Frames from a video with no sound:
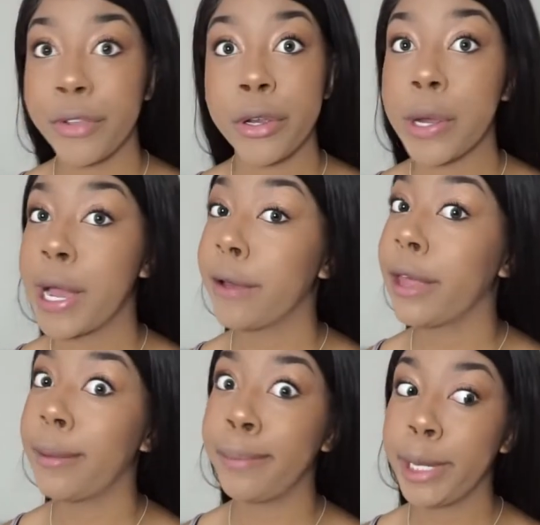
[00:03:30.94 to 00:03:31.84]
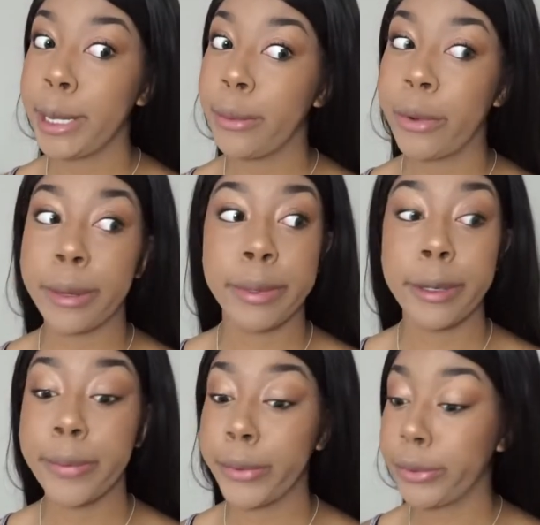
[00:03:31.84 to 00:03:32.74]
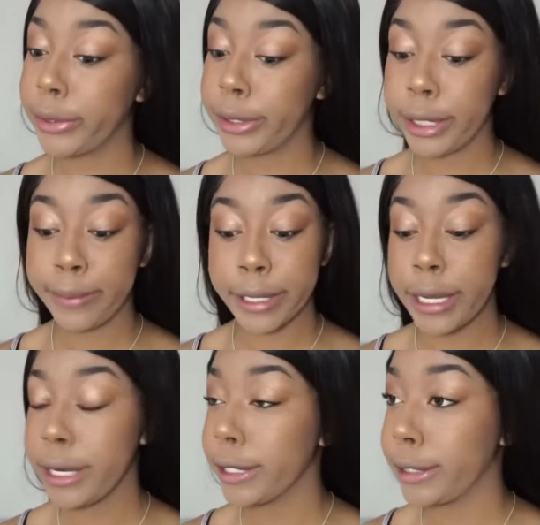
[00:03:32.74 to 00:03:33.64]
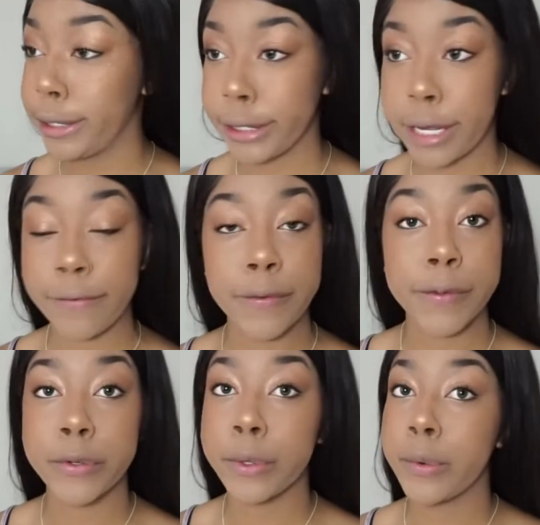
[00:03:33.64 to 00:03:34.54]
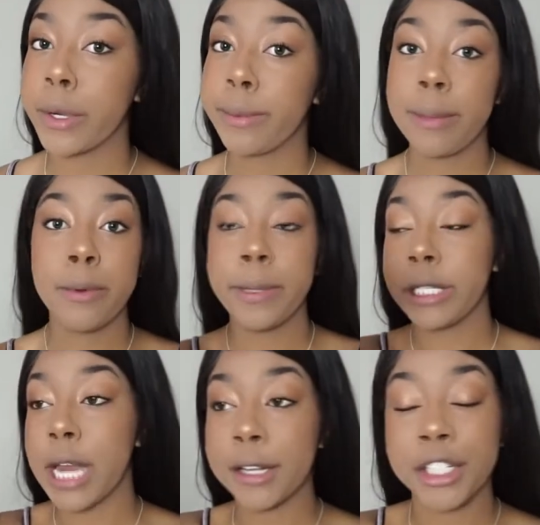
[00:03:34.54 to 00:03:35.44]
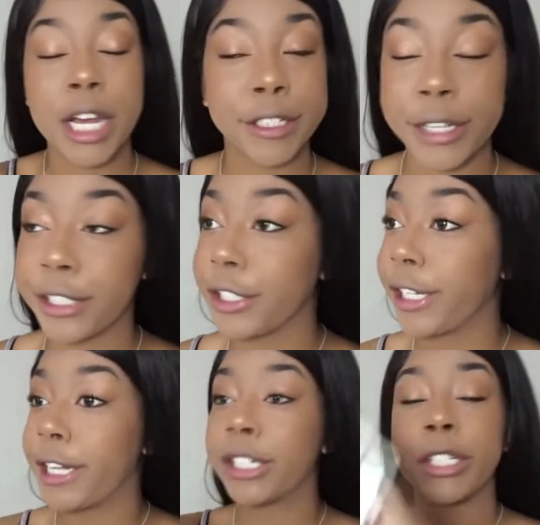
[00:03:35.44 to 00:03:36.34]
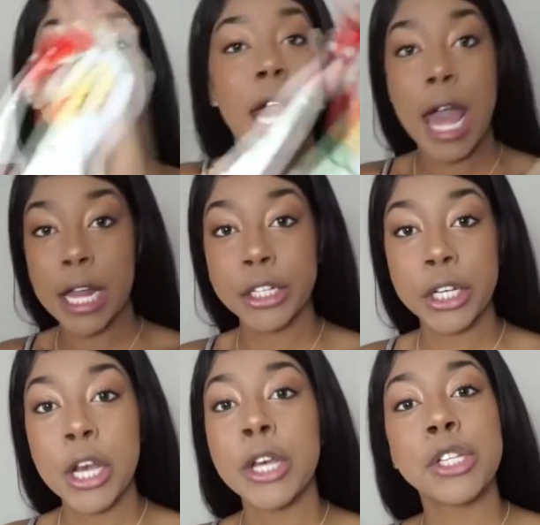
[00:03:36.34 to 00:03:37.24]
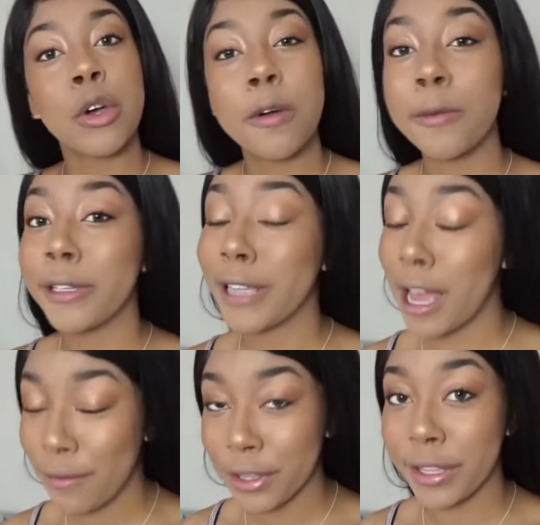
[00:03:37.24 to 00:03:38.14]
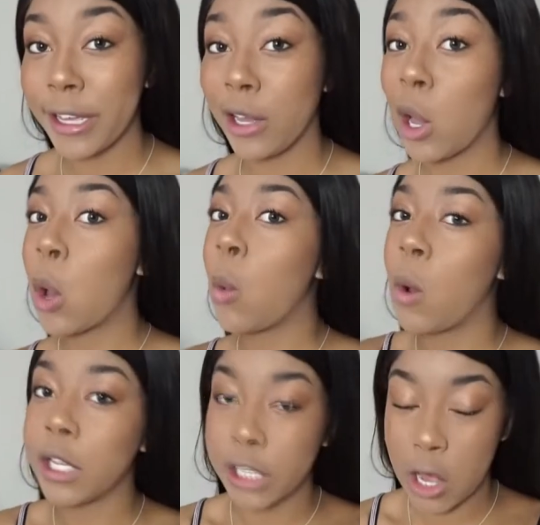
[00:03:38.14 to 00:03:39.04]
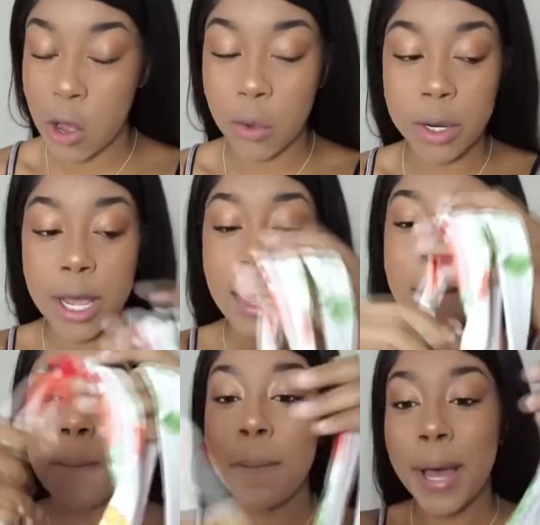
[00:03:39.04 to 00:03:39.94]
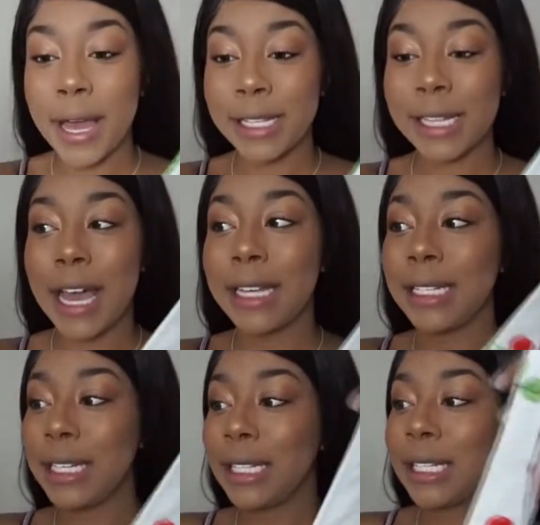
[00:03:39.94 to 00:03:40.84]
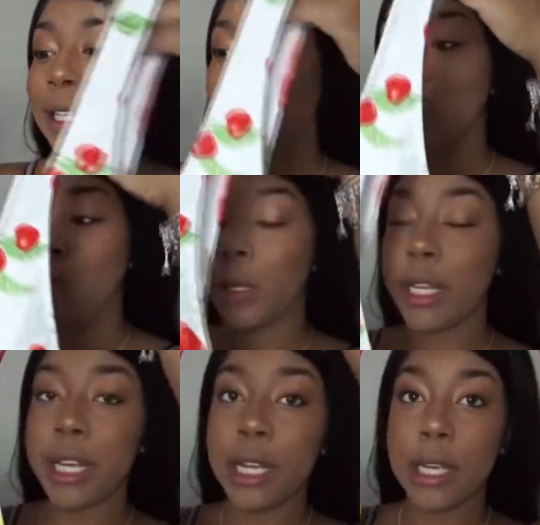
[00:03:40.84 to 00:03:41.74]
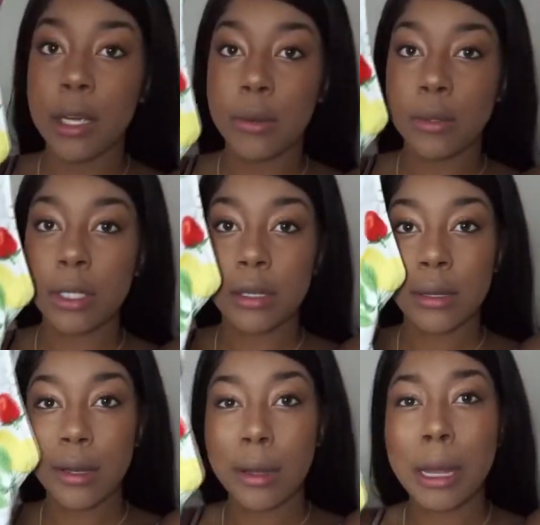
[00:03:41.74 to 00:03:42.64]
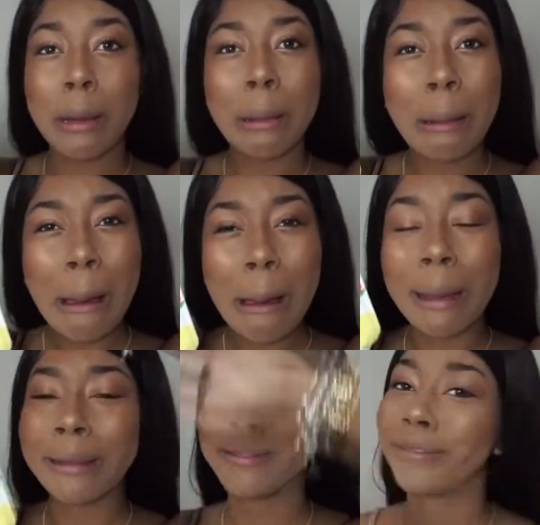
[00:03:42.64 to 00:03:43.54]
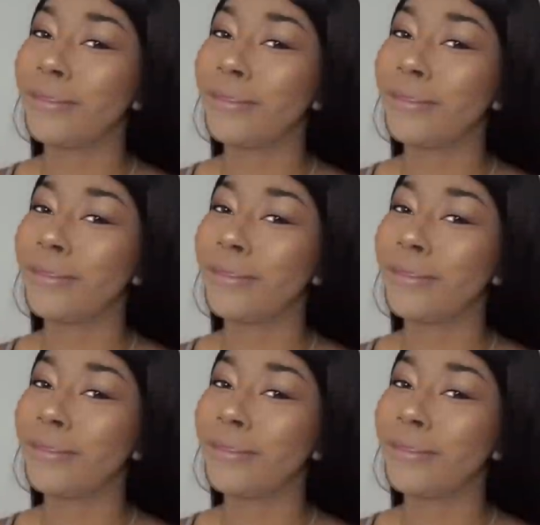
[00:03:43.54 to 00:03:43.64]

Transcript: you know how that be. When people see bikini season at Forever 21, people be snatch, snatch, snatch, snatch, snatch. So almost everything was gone. But I did see this really cute, like, what?